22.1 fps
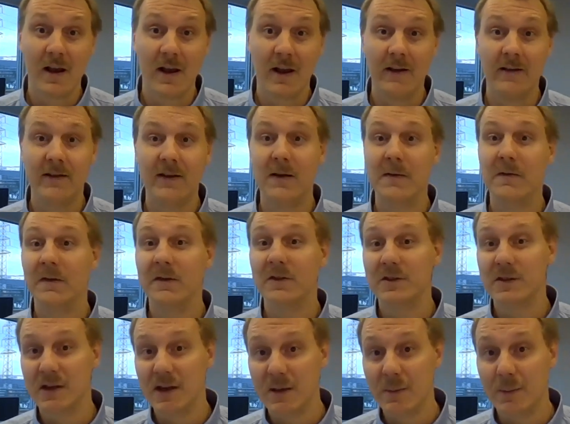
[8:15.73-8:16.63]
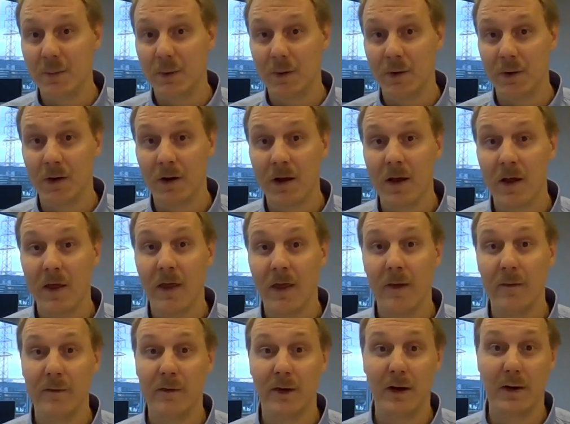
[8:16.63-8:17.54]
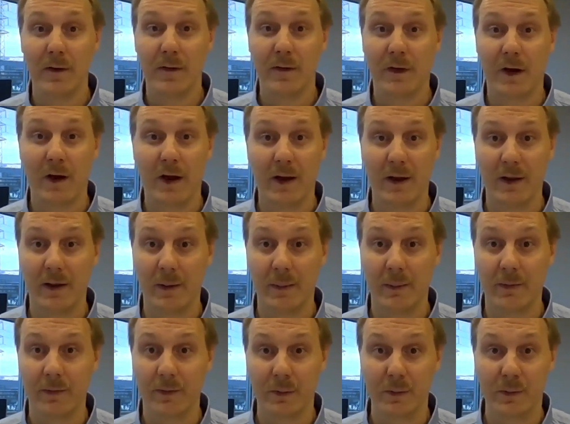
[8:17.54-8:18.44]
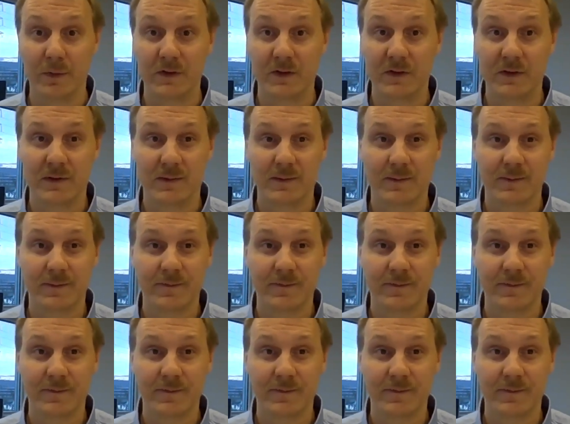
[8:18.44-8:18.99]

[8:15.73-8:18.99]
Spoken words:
is even cheaper than verifying their proofs.